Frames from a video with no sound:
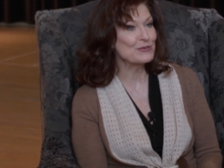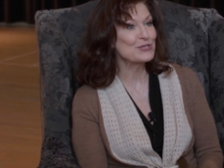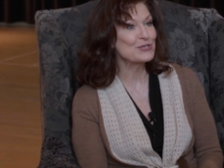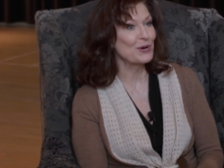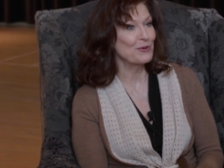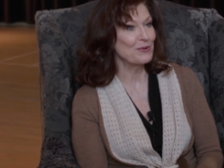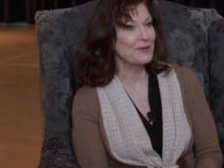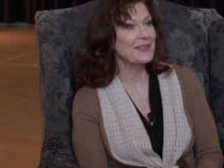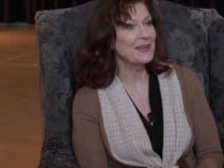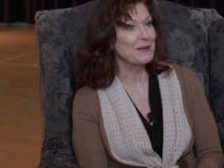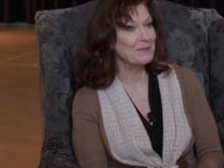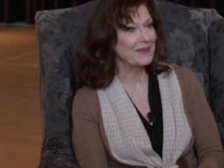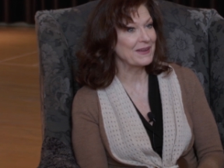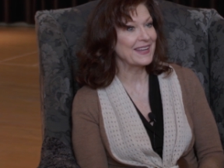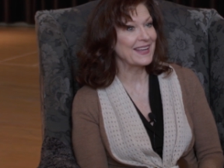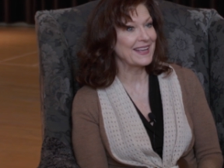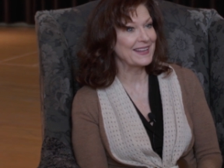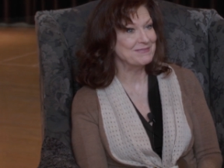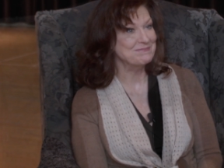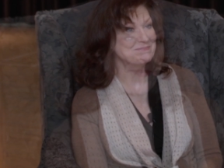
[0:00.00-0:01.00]
show with him
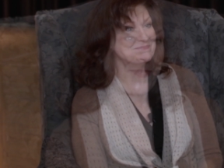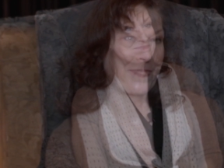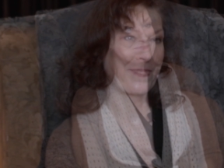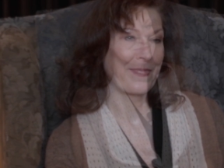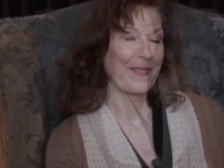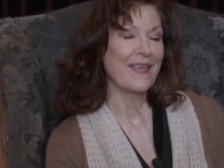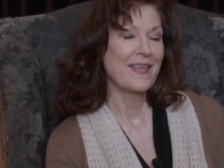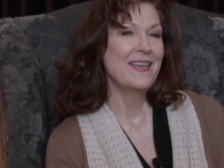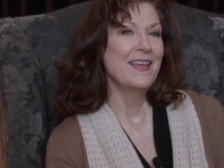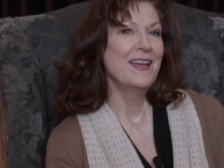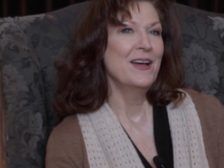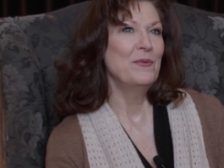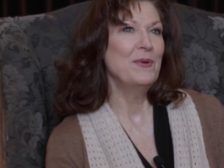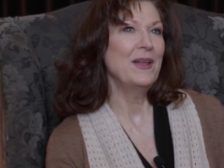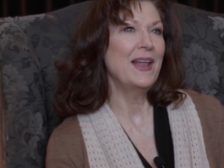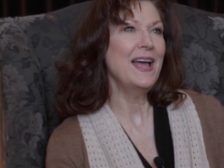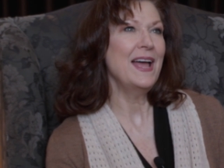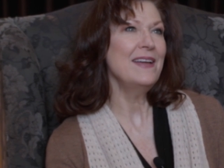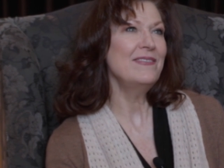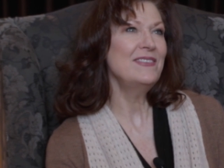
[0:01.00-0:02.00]
again.
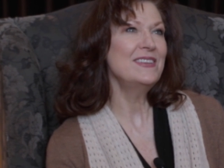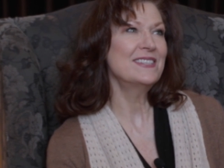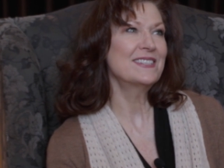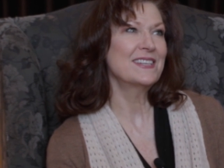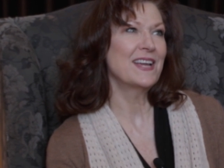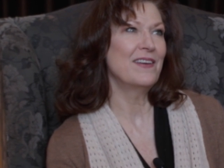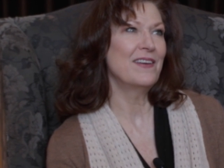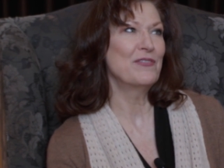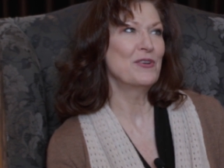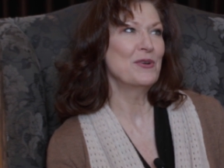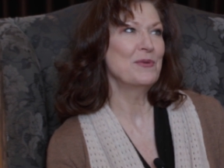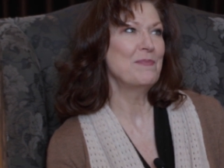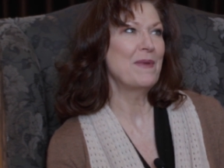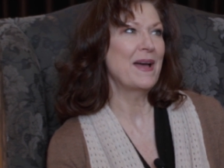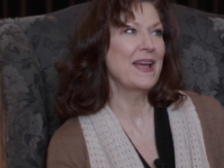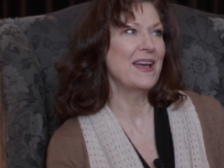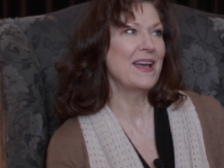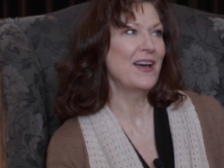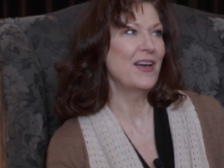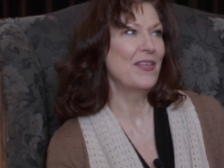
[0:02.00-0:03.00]
Well, I have discovered
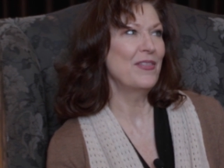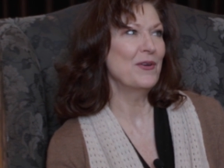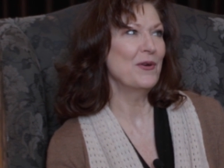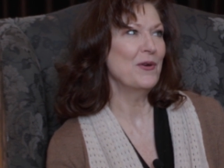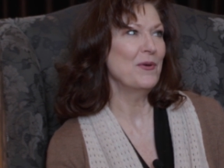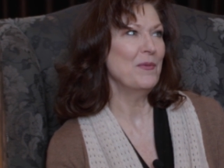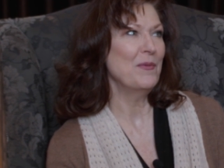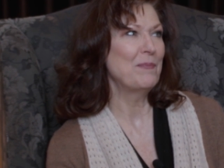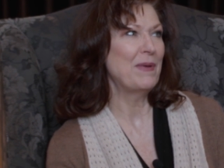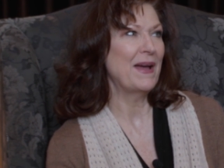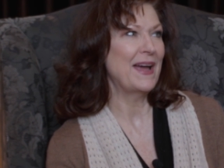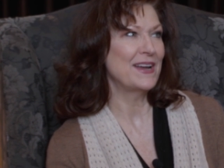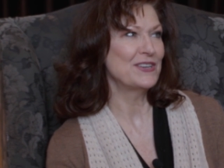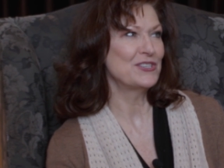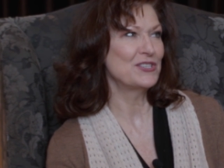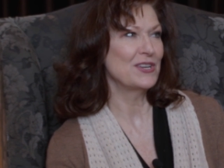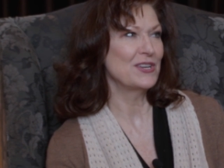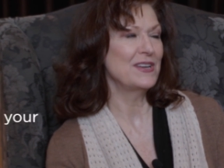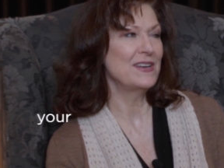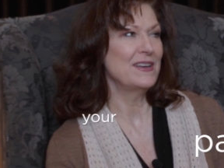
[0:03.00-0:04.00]
my other
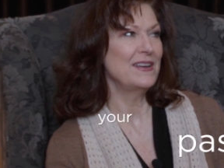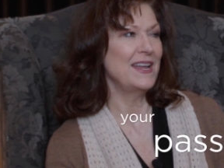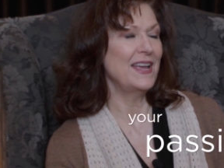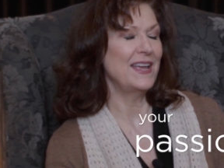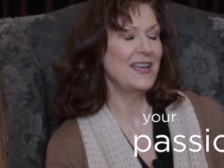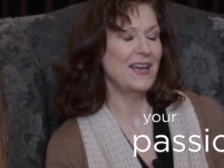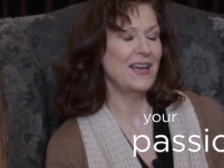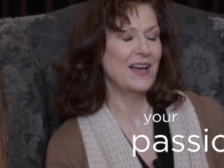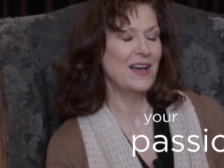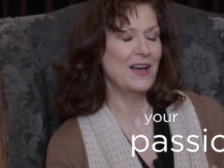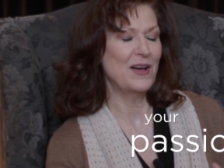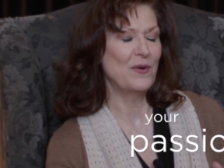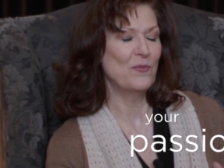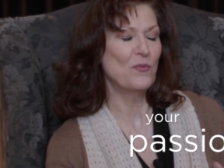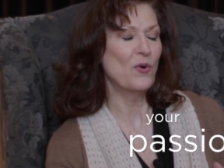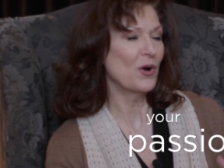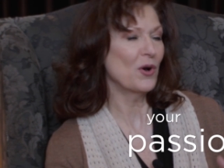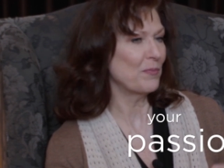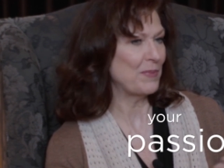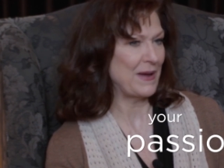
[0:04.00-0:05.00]
passion, uh,
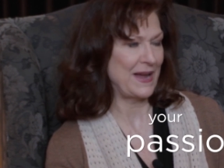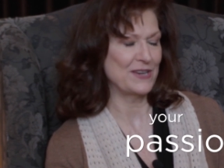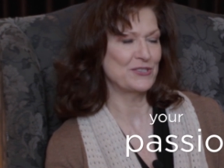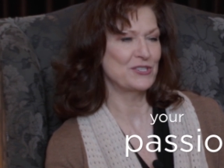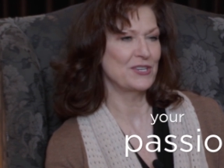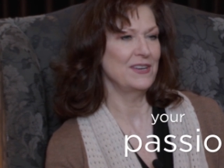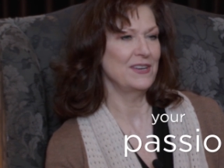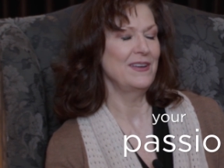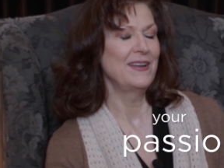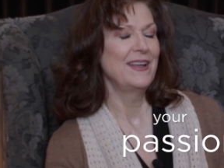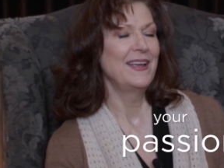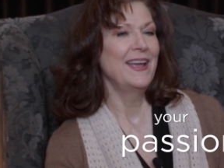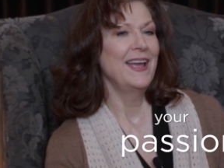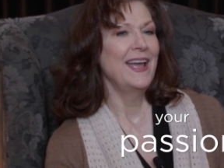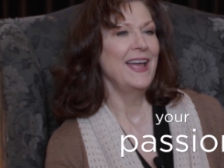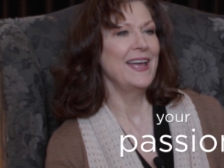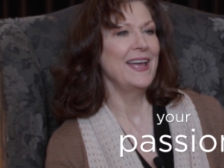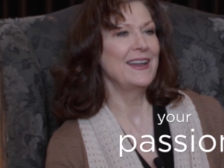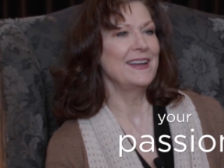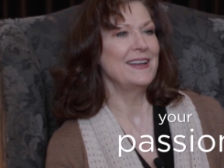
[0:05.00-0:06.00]
work passion,
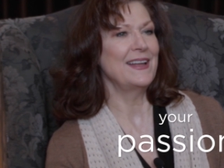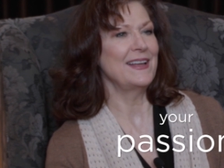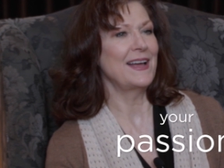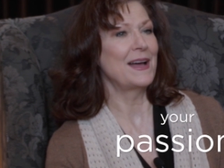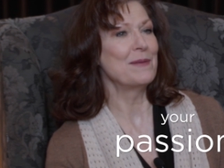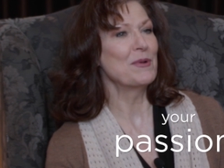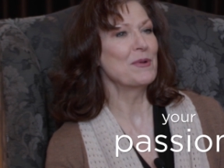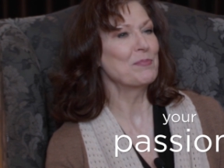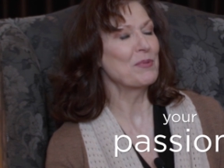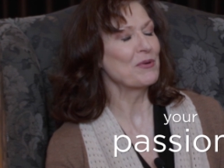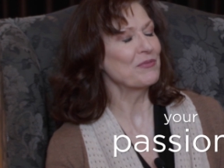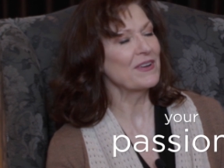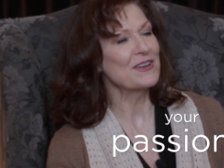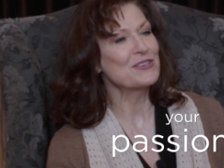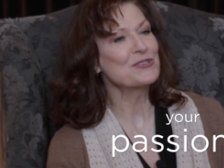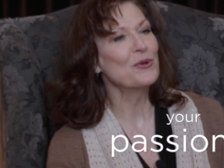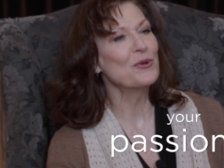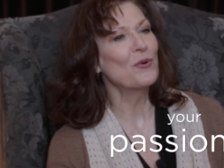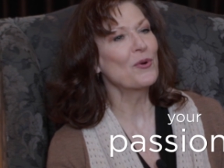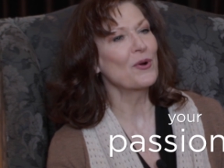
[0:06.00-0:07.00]
and I'm a
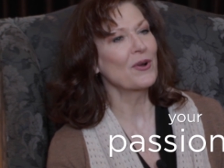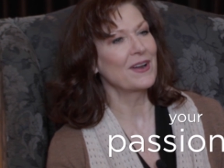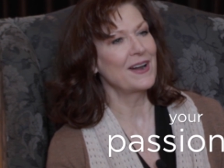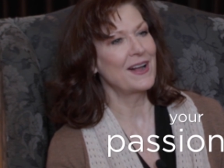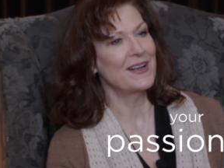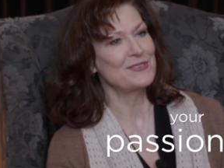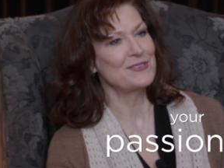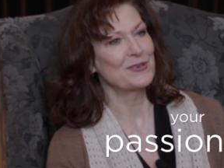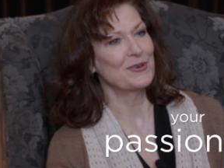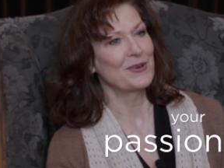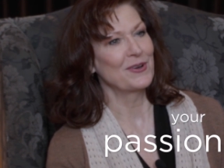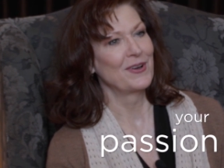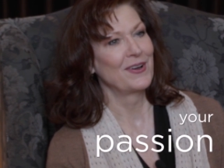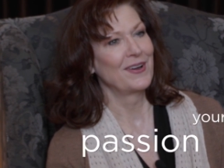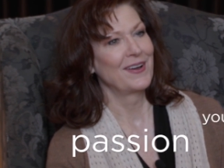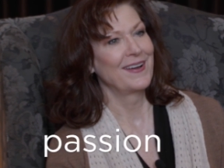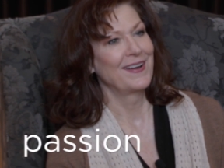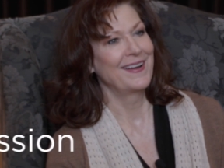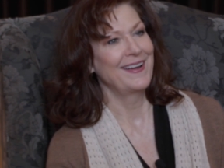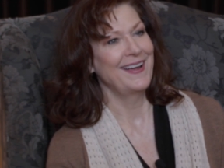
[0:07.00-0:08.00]
professional organizer.
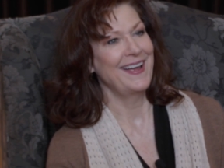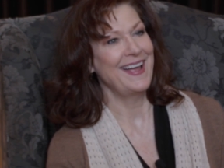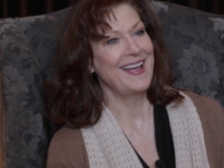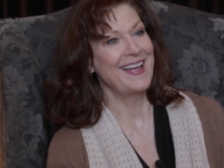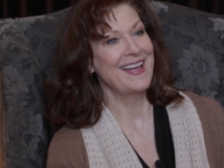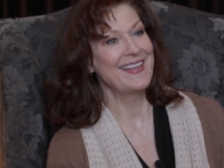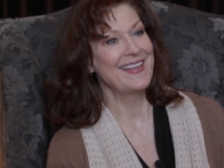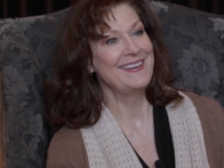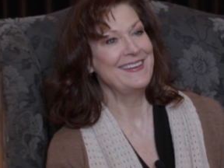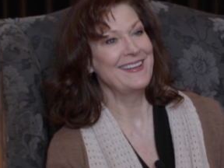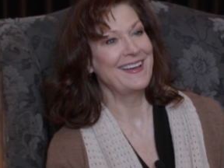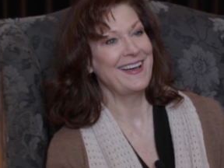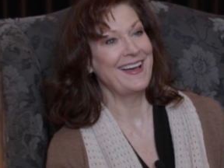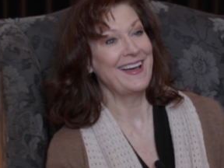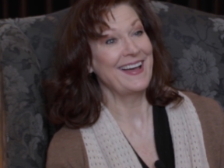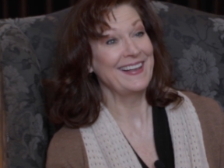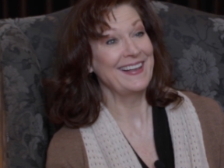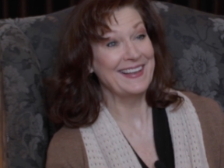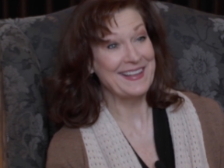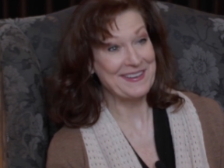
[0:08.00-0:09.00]
And
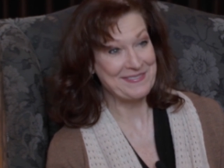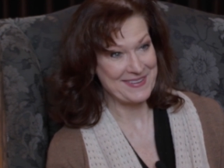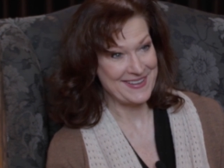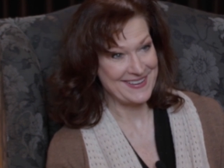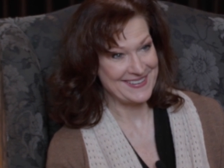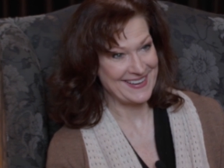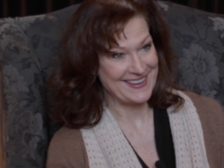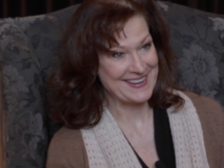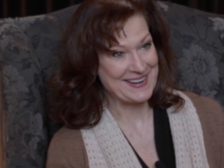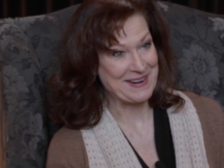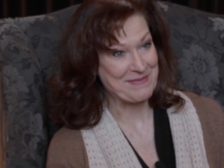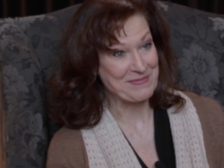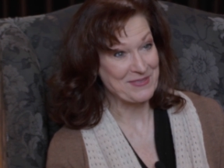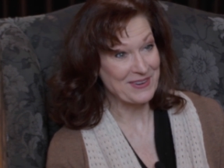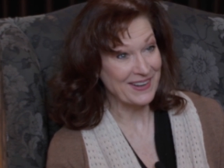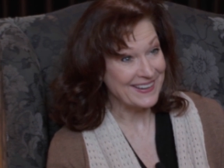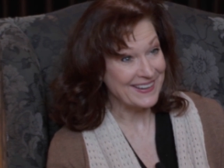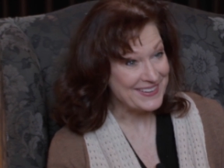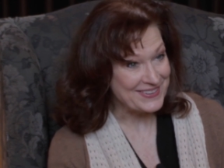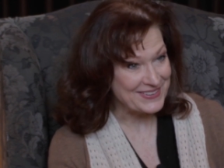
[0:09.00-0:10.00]
I love it, and I'm
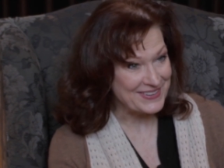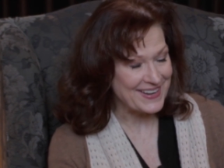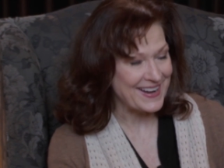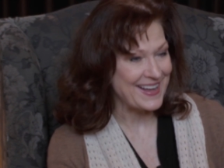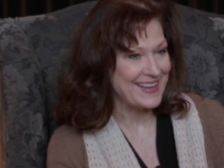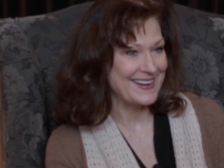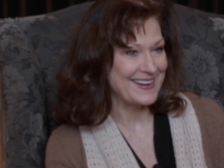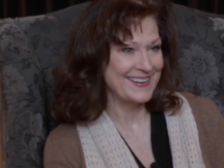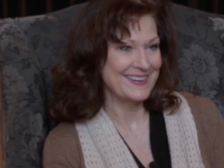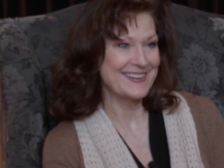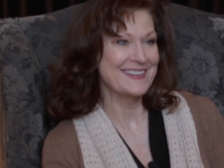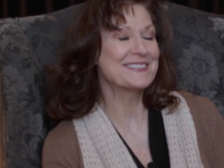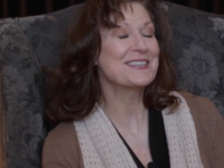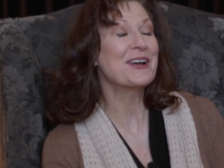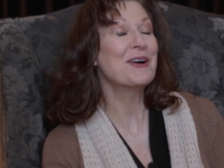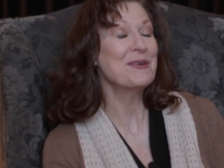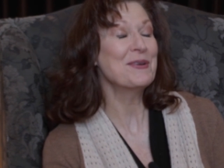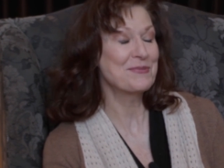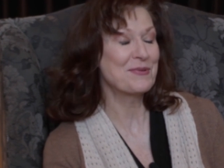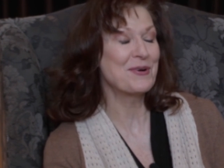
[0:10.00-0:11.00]
really good at it. It's
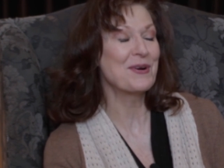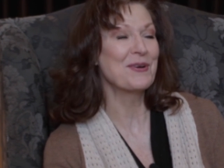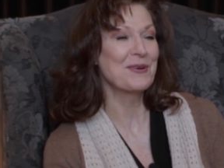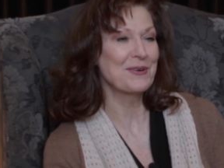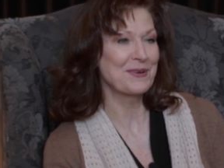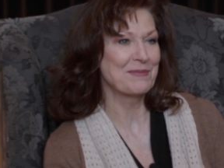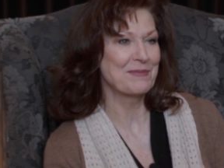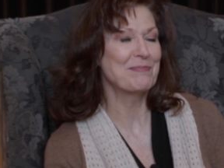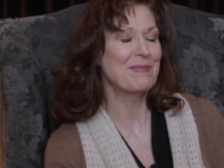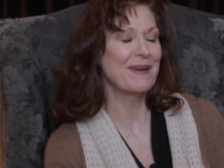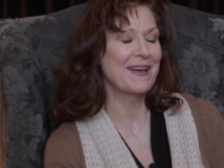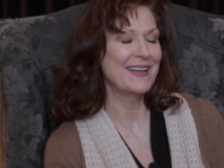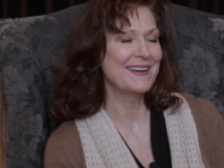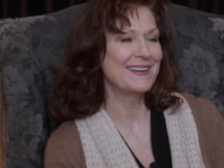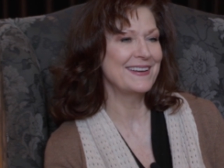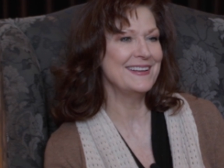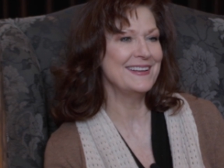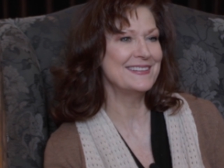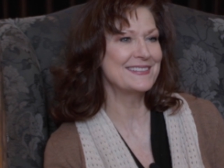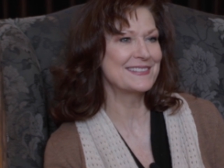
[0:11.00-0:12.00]
hard work, but
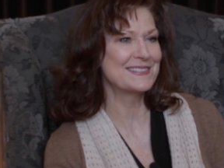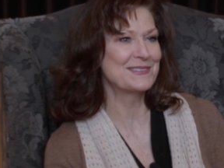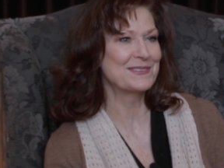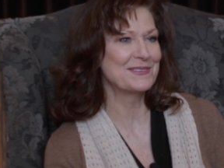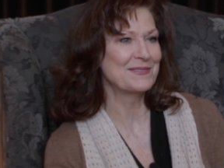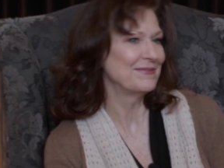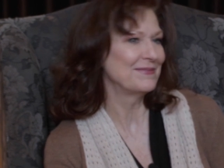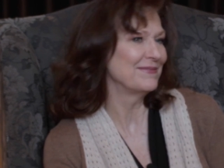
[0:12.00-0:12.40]
it's